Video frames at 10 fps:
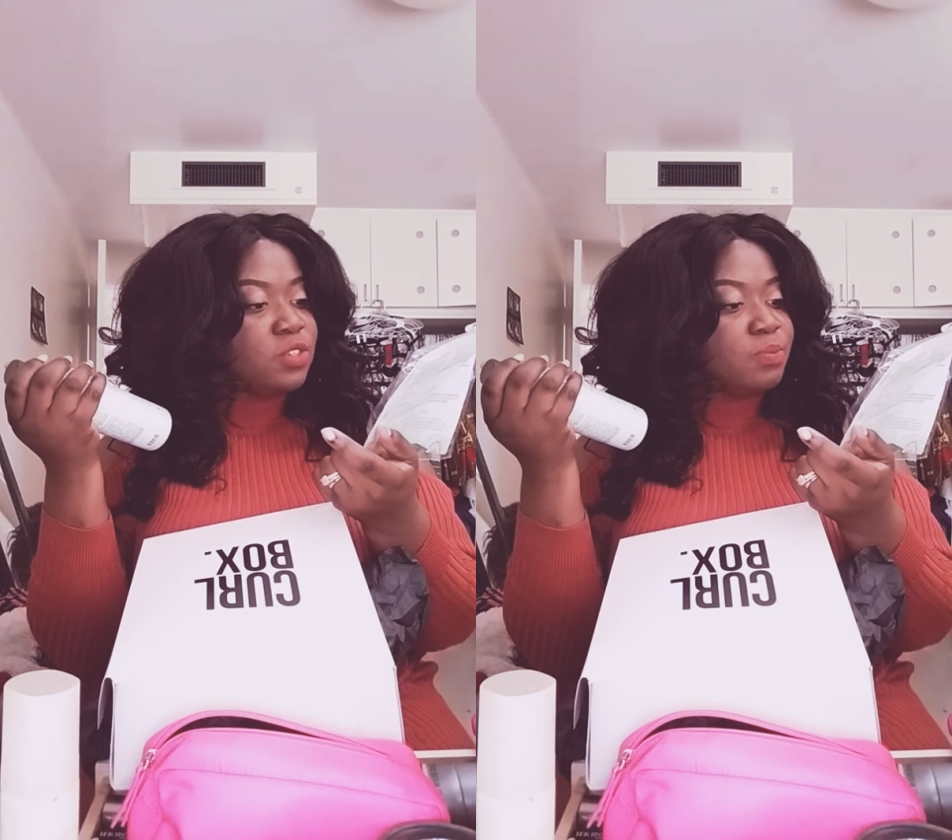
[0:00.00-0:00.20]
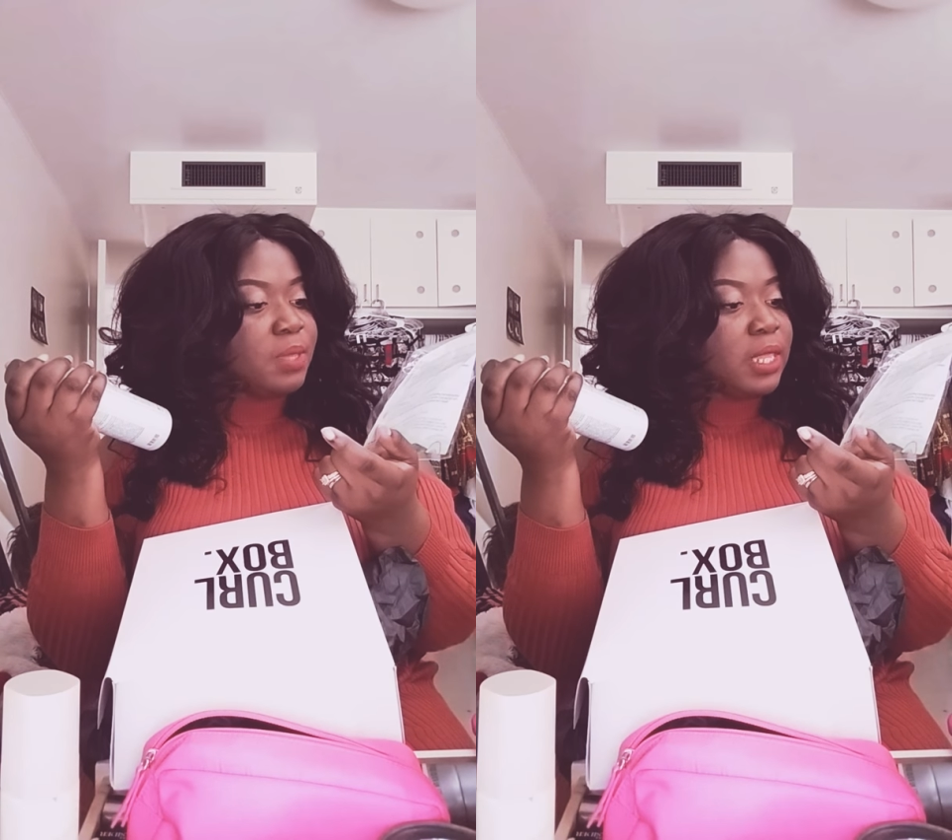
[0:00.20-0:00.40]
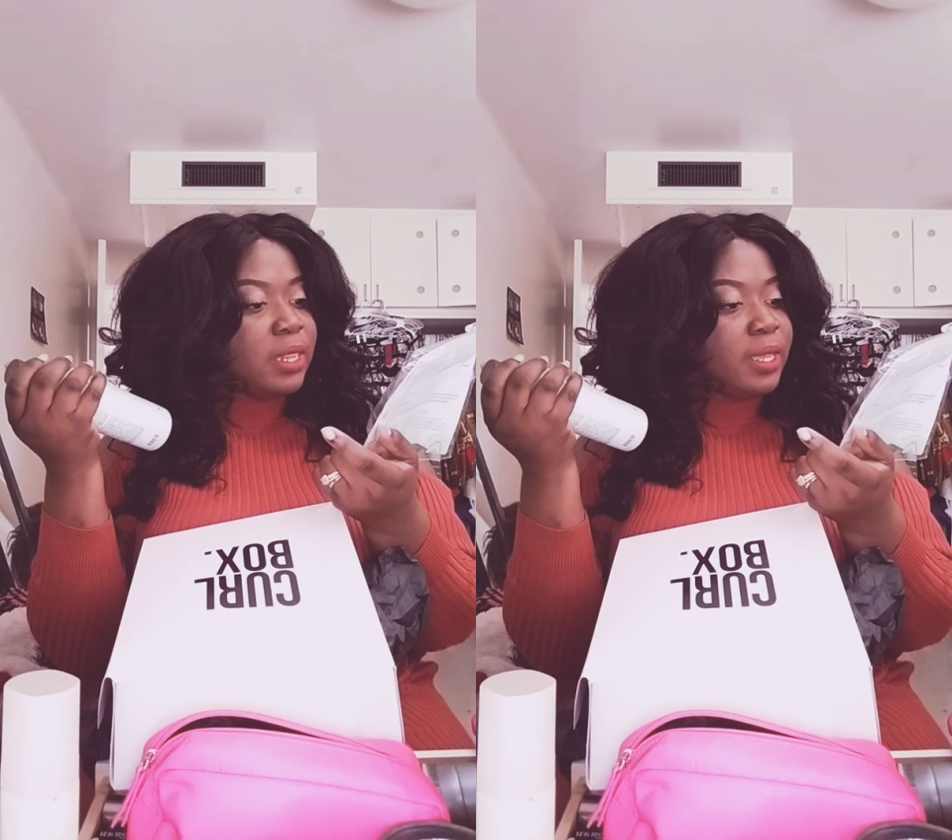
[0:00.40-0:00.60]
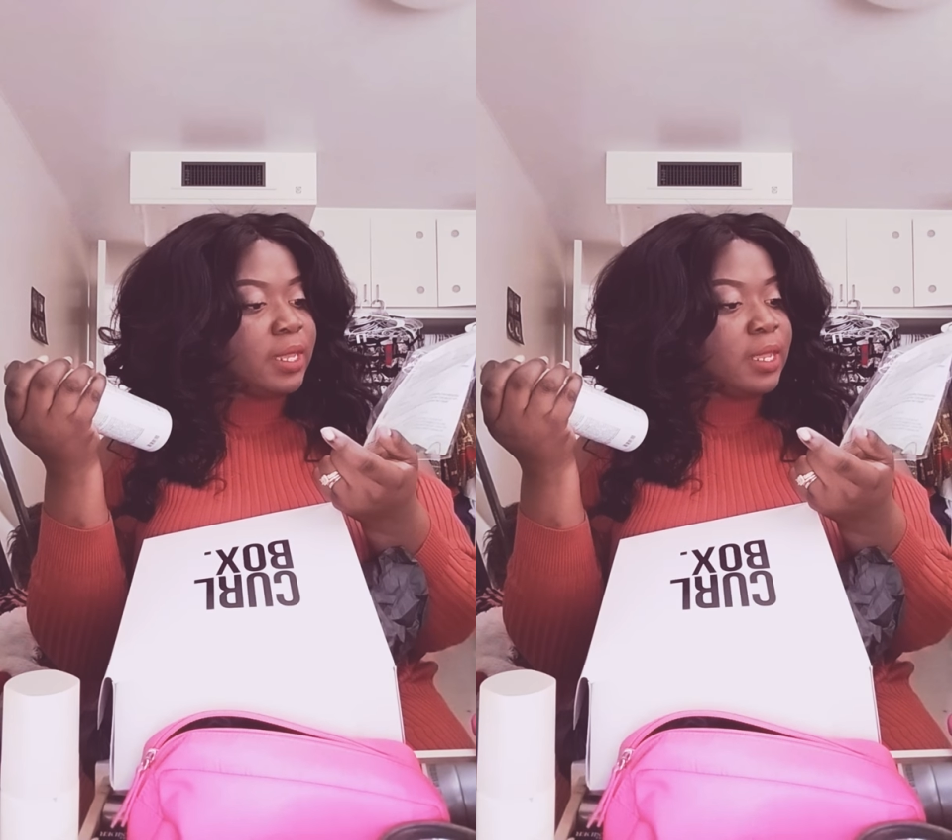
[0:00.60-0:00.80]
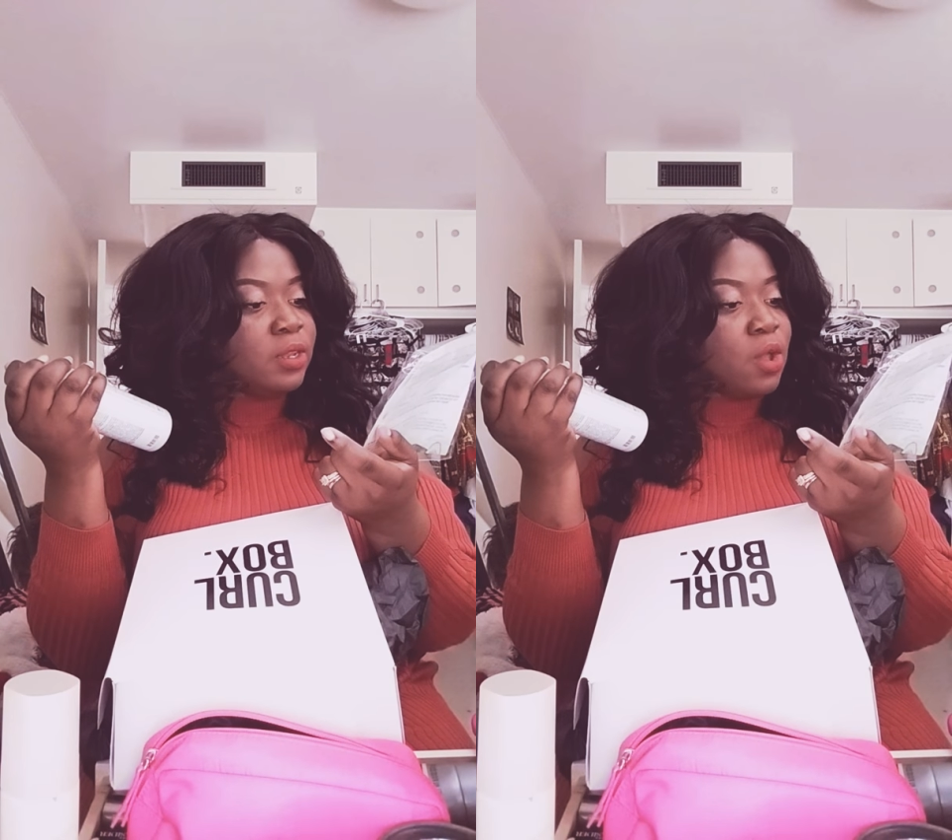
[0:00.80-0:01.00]
to be
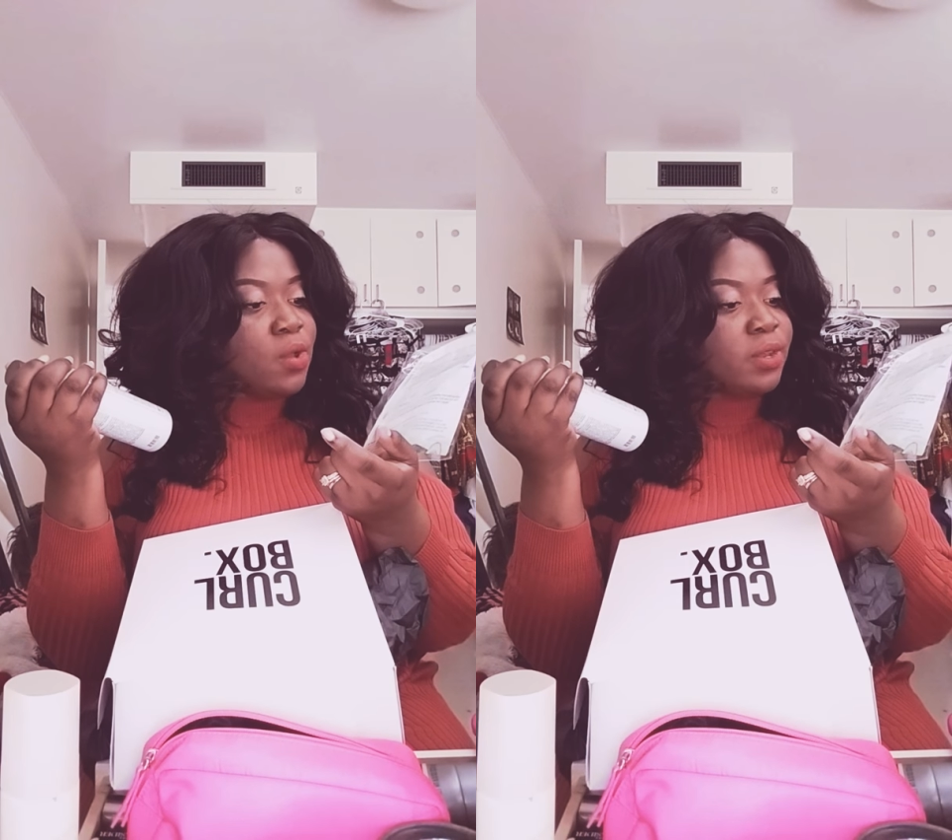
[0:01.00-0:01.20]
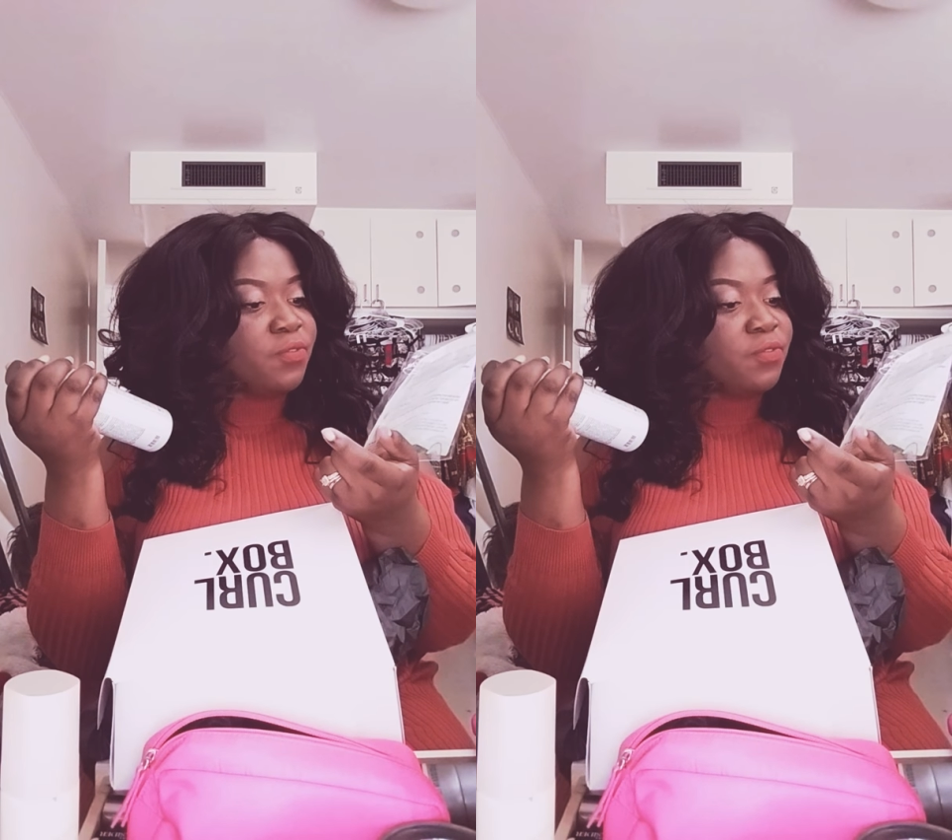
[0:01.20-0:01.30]
clean in order